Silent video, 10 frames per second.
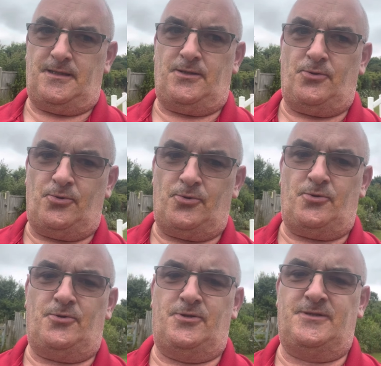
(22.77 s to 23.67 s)

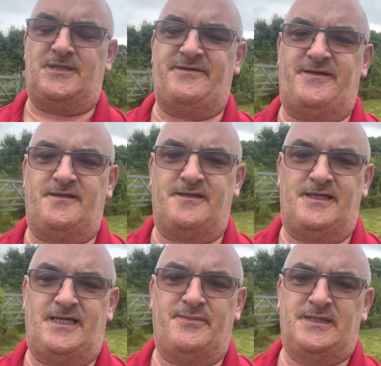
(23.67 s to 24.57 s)
Or, to give it another
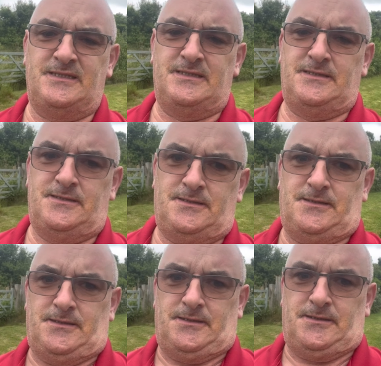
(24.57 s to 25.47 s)
name,
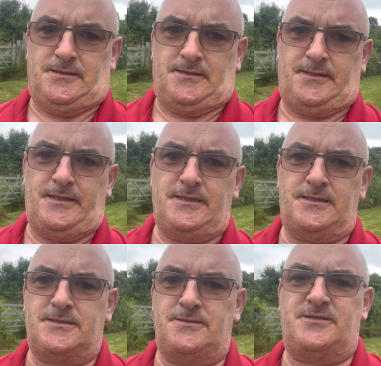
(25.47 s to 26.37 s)
things
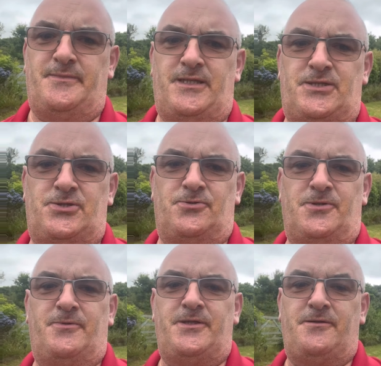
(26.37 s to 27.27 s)
to do to make sure
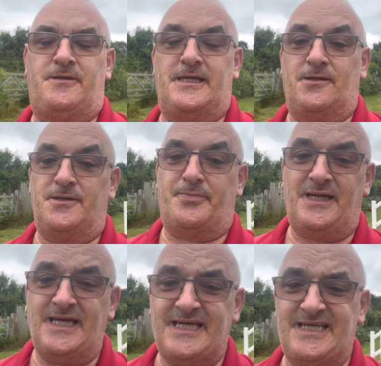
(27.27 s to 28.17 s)
that when you get on the
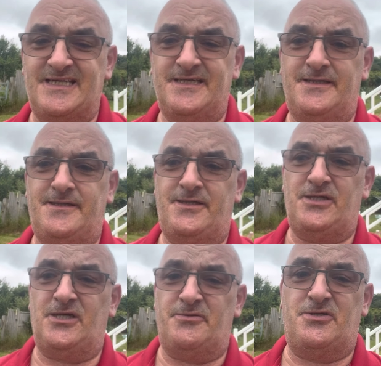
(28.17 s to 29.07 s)
plane,
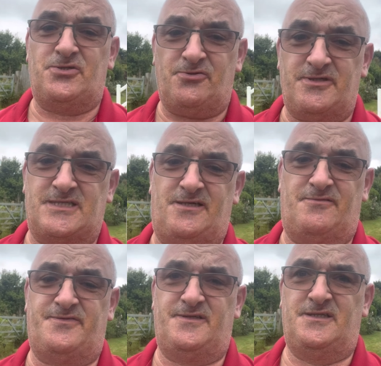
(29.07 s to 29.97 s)
you're going to enjoy
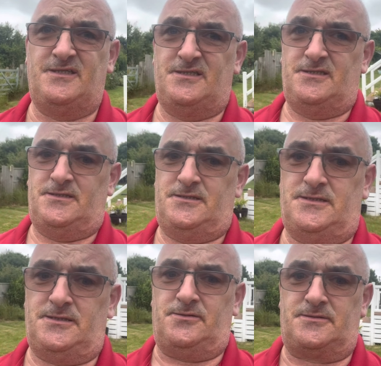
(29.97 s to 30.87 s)
yourself
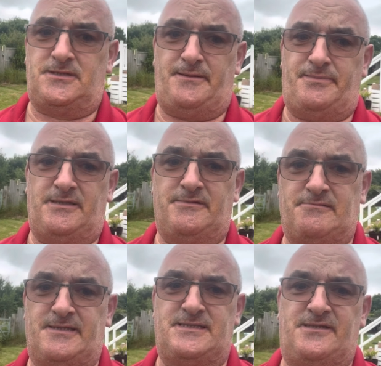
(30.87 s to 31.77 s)
and not deeply
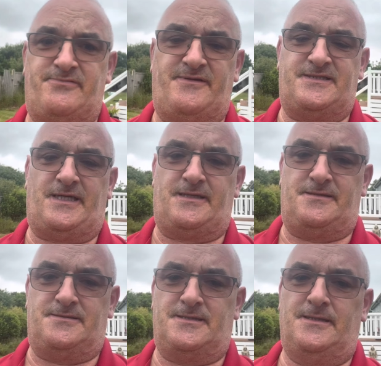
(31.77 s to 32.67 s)
regret every
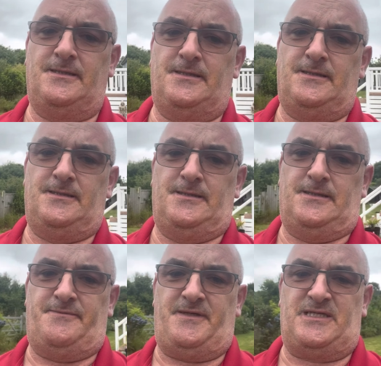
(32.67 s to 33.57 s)
second
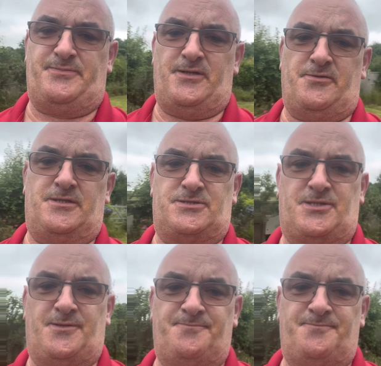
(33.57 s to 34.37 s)
of the experience.